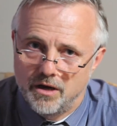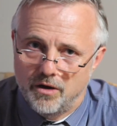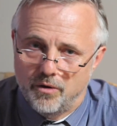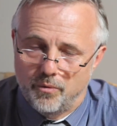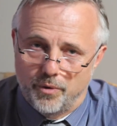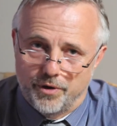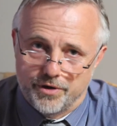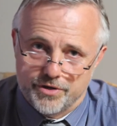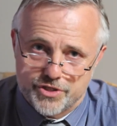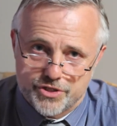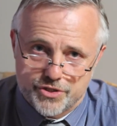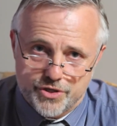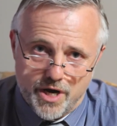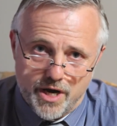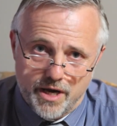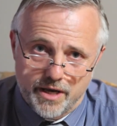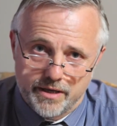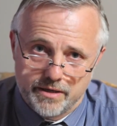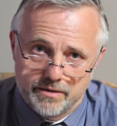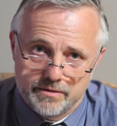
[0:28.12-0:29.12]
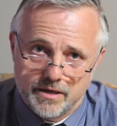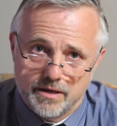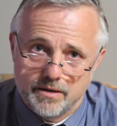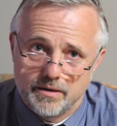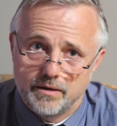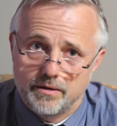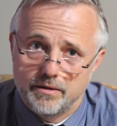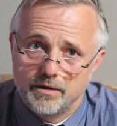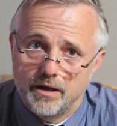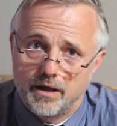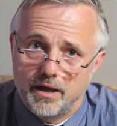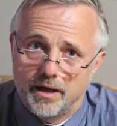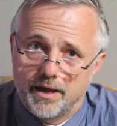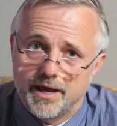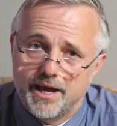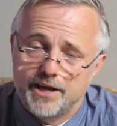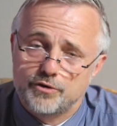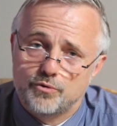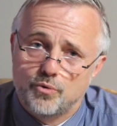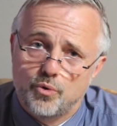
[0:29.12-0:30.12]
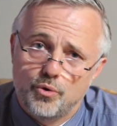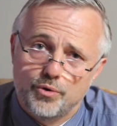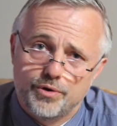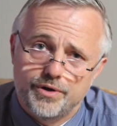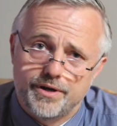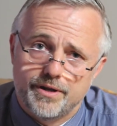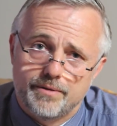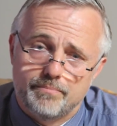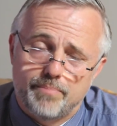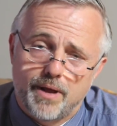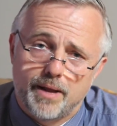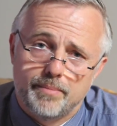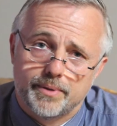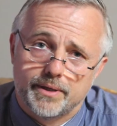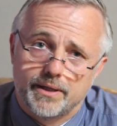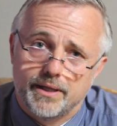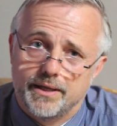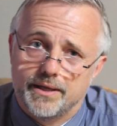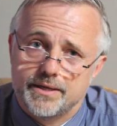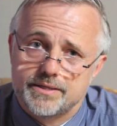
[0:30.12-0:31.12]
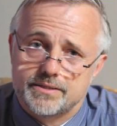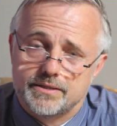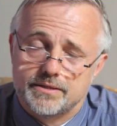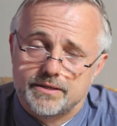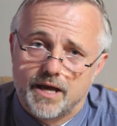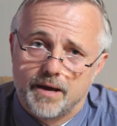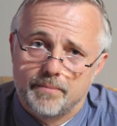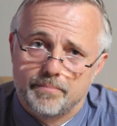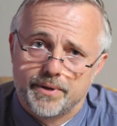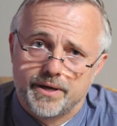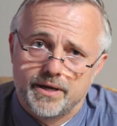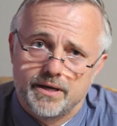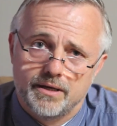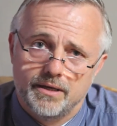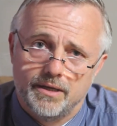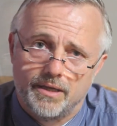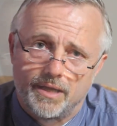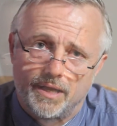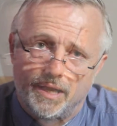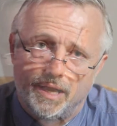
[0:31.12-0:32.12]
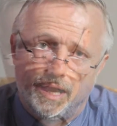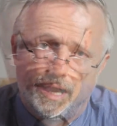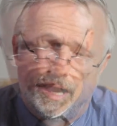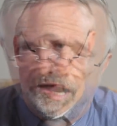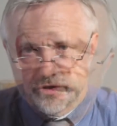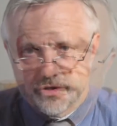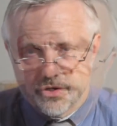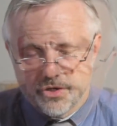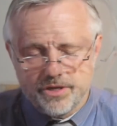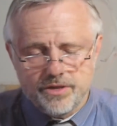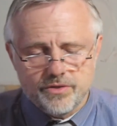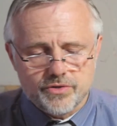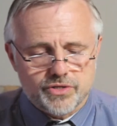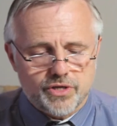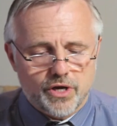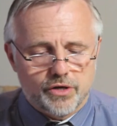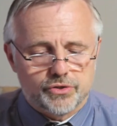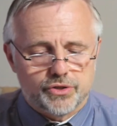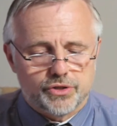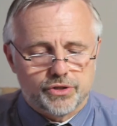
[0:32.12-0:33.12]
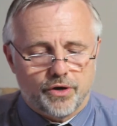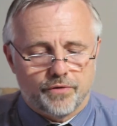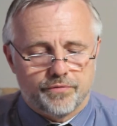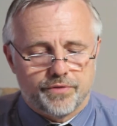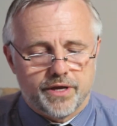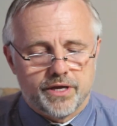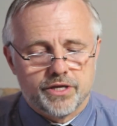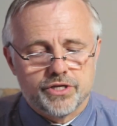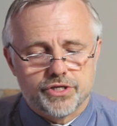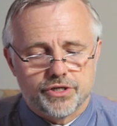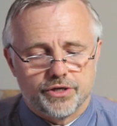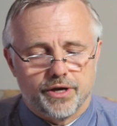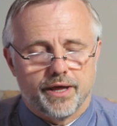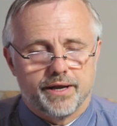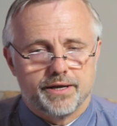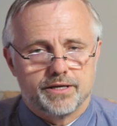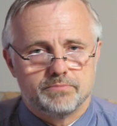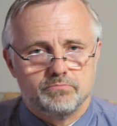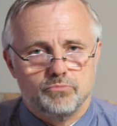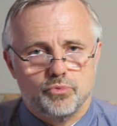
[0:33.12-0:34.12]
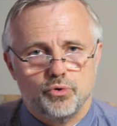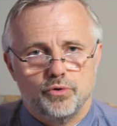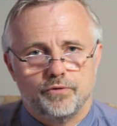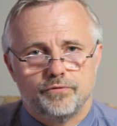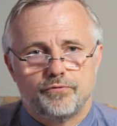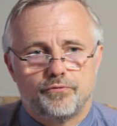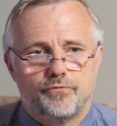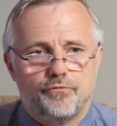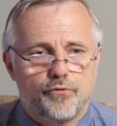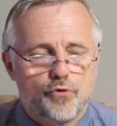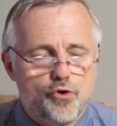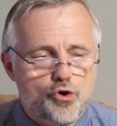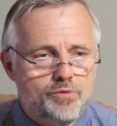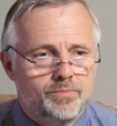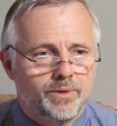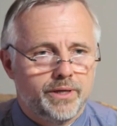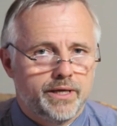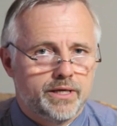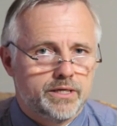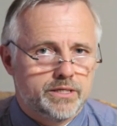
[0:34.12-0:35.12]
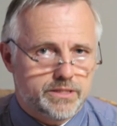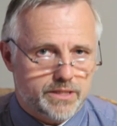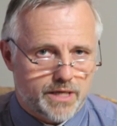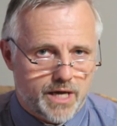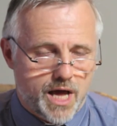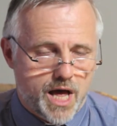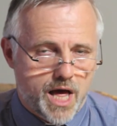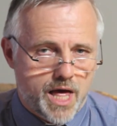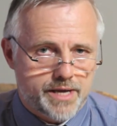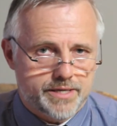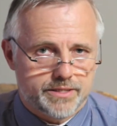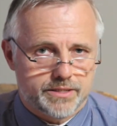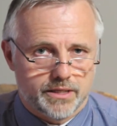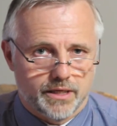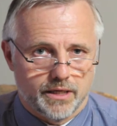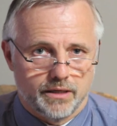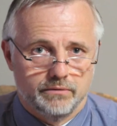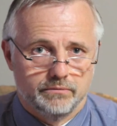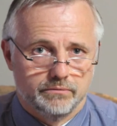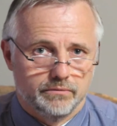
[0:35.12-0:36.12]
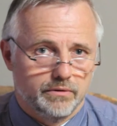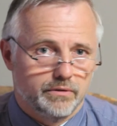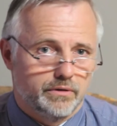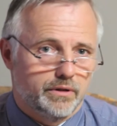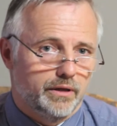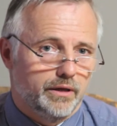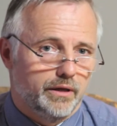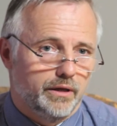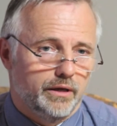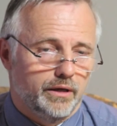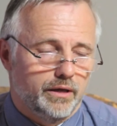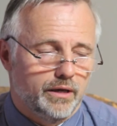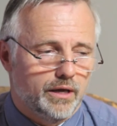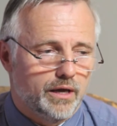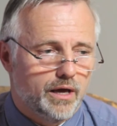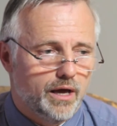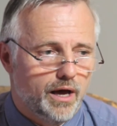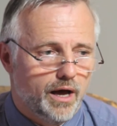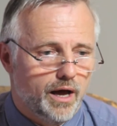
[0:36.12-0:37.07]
We're an Australian headquartered and publicly listed company. The journey of the intranet has moved firmly into harnessing the